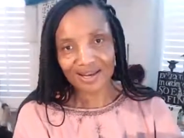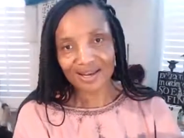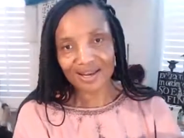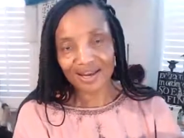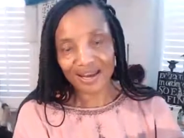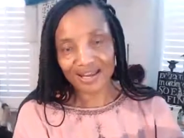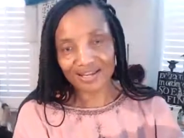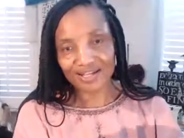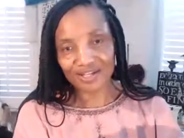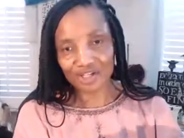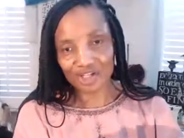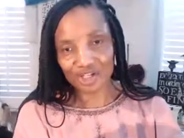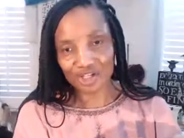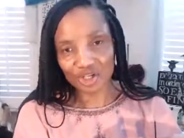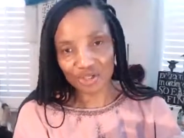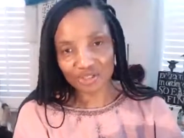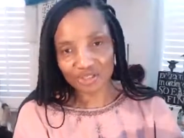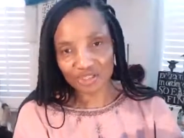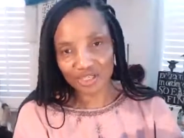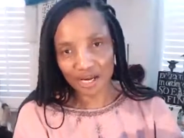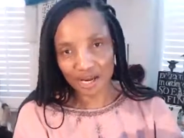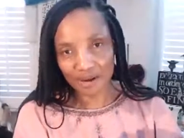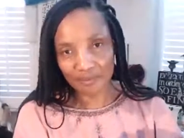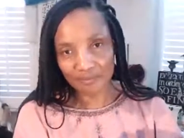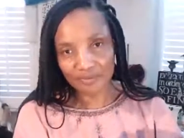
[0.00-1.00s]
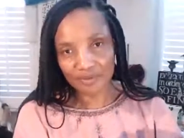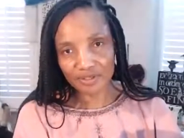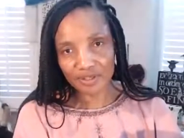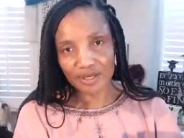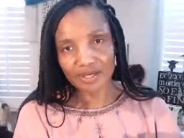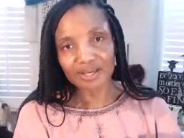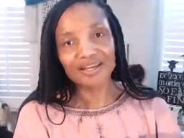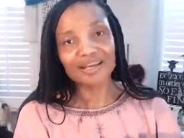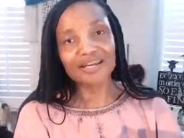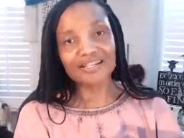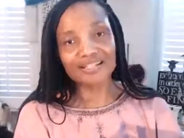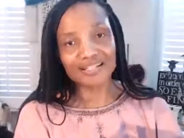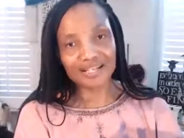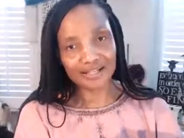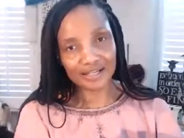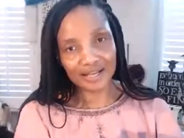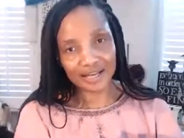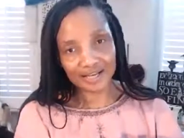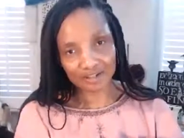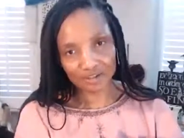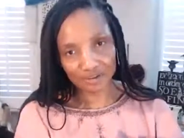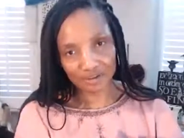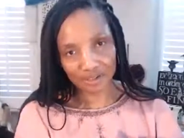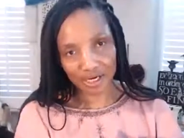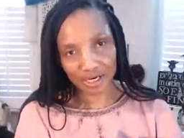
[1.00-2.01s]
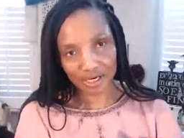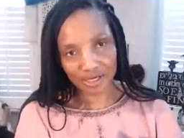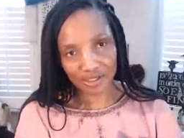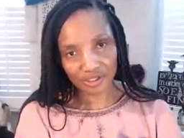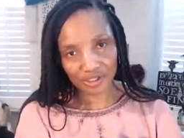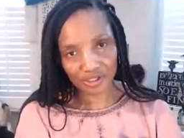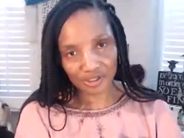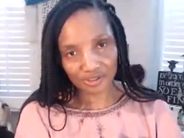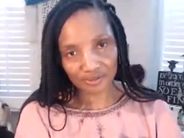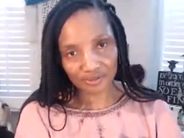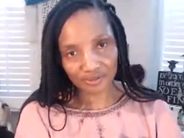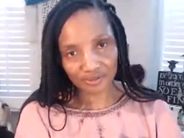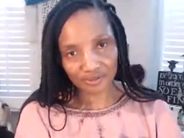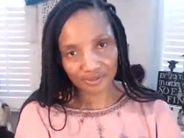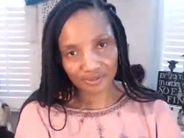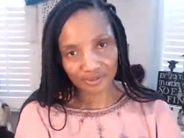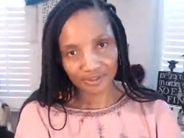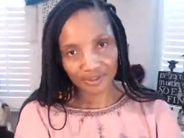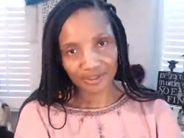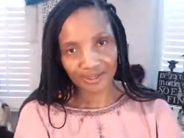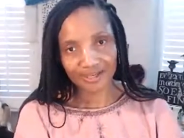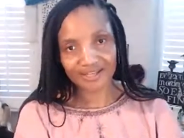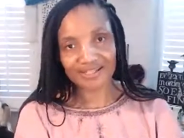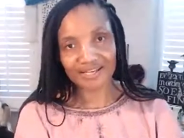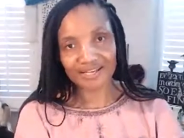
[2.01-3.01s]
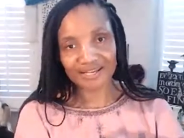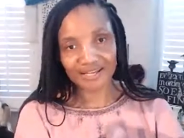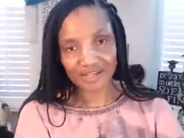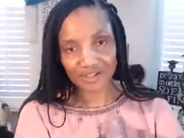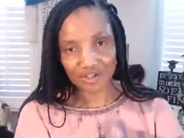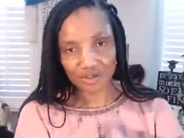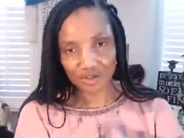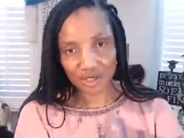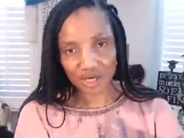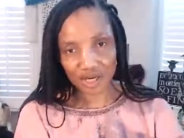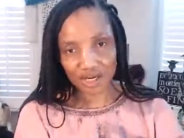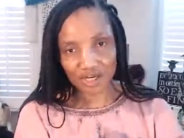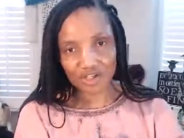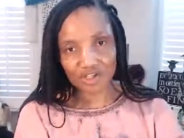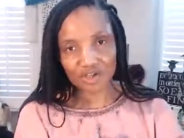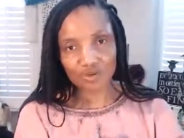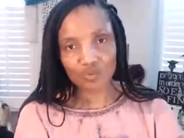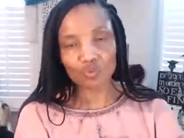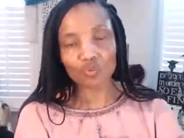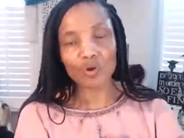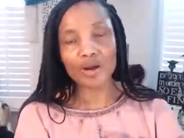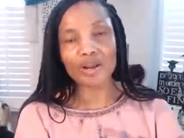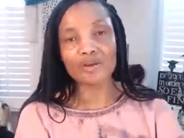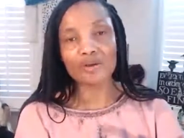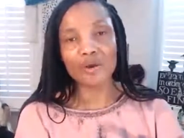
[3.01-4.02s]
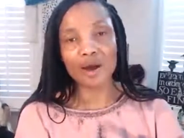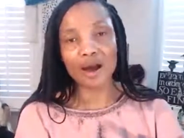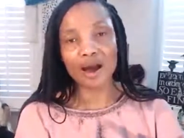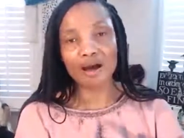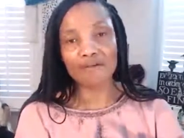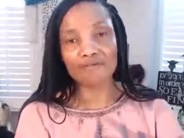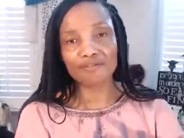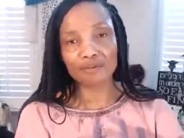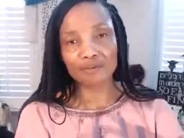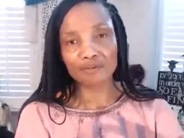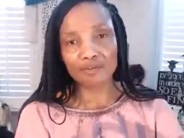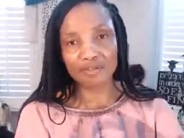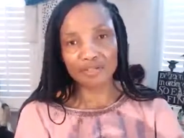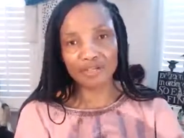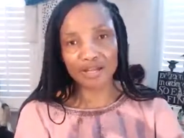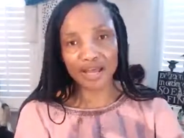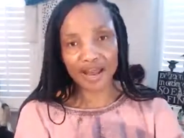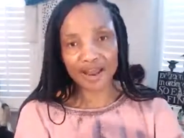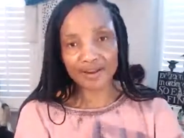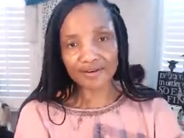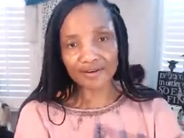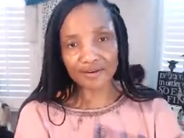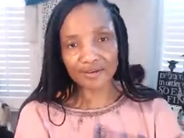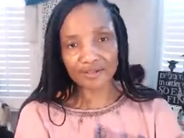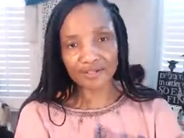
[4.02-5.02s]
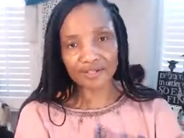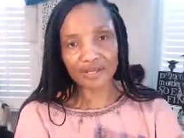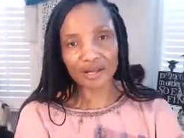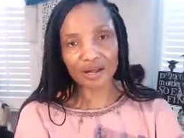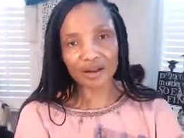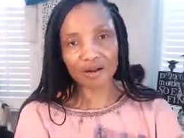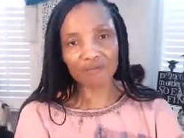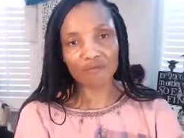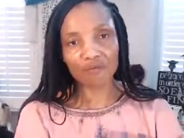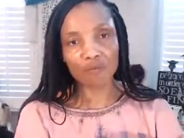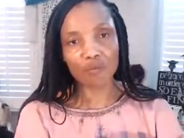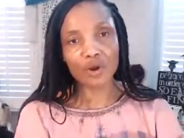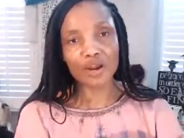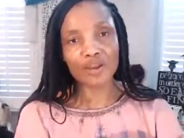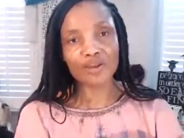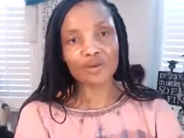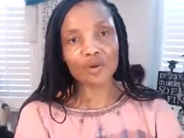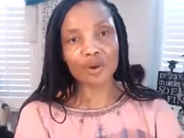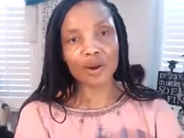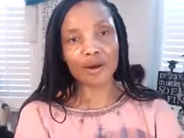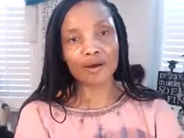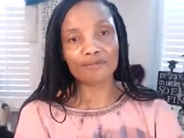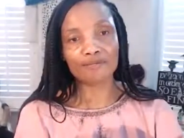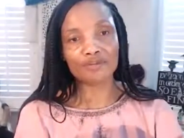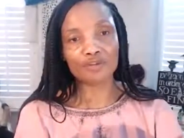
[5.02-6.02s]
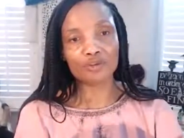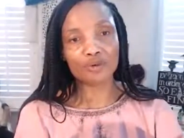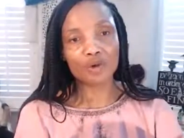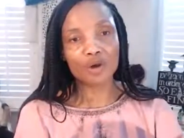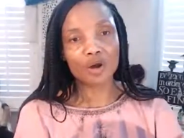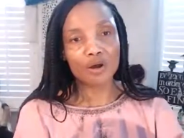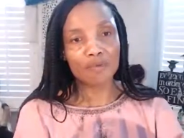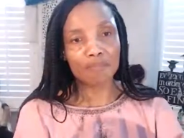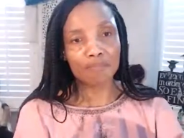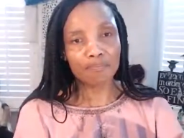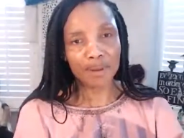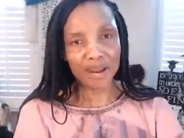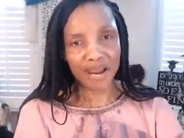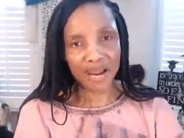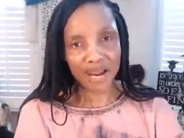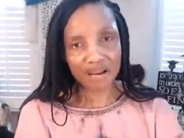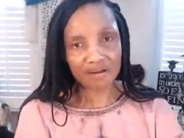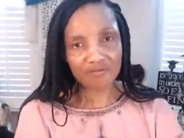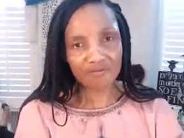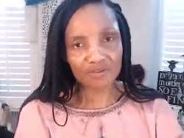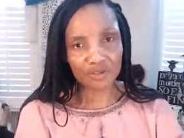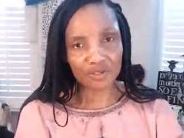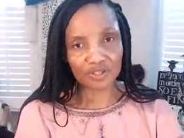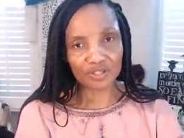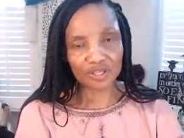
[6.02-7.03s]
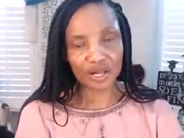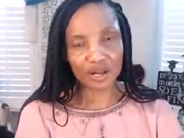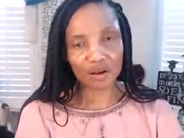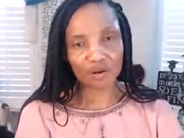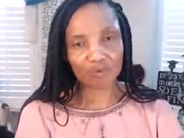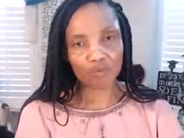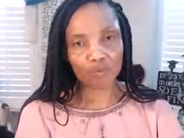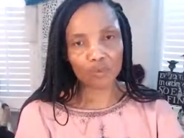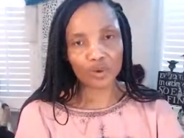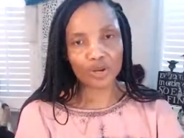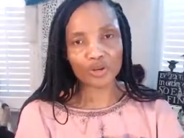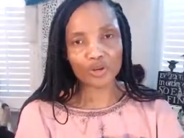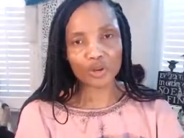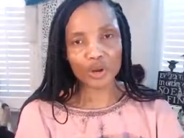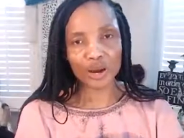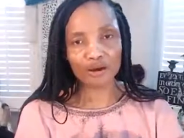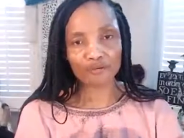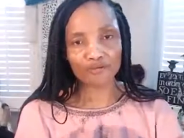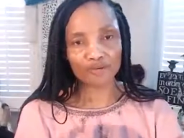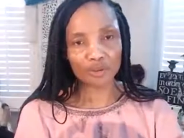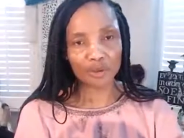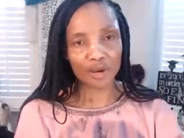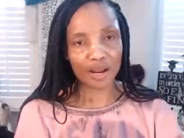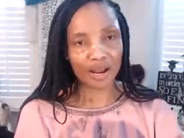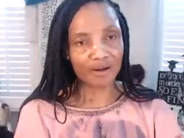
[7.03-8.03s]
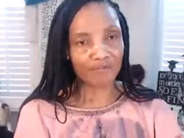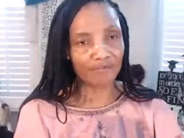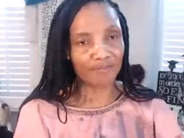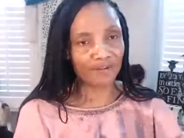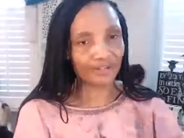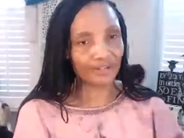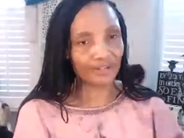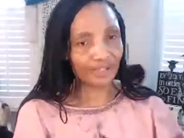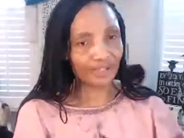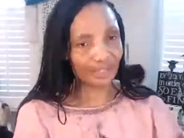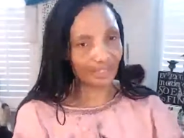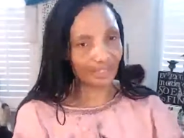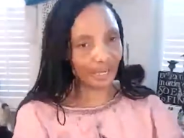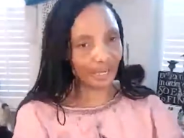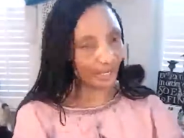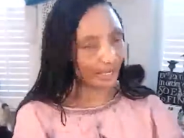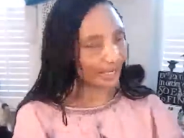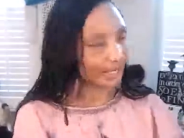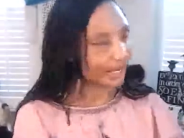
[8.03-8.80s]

And the short terms, it's an education. It's an education where you have to learn yourself, where you have to pave yourself, where you have to have it clear.